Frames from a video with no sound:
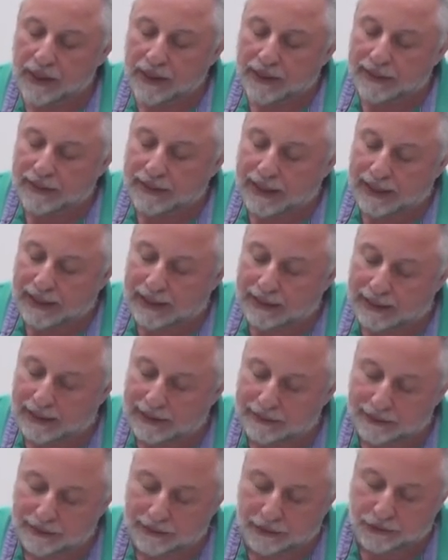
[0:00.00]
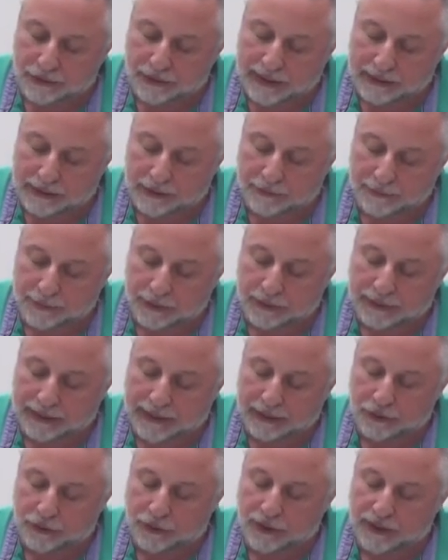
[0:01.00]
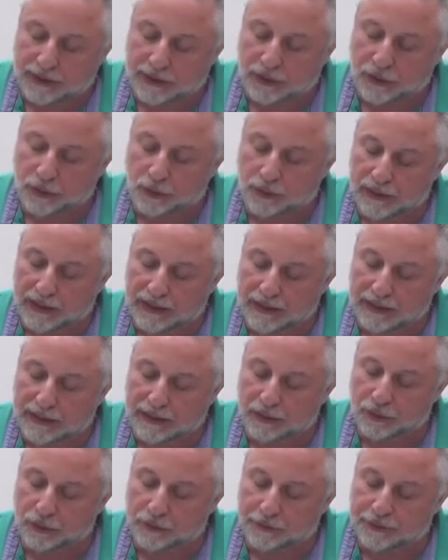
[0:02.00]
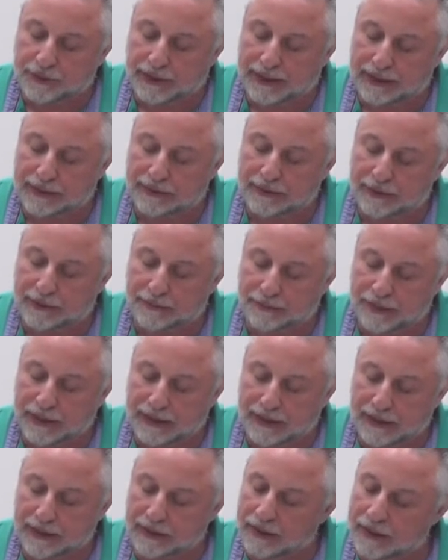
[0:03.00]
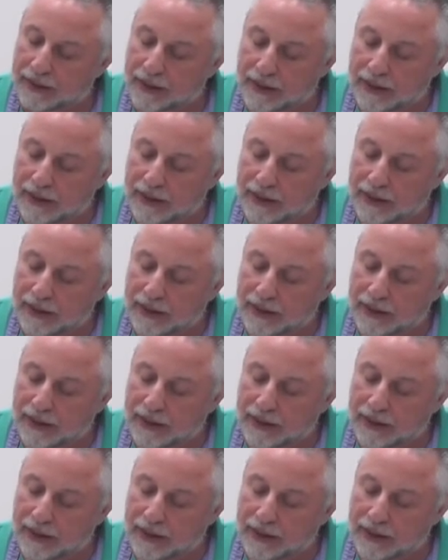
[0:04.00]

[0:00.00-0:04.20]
in highlighting the creative potential and the human need to fight and play,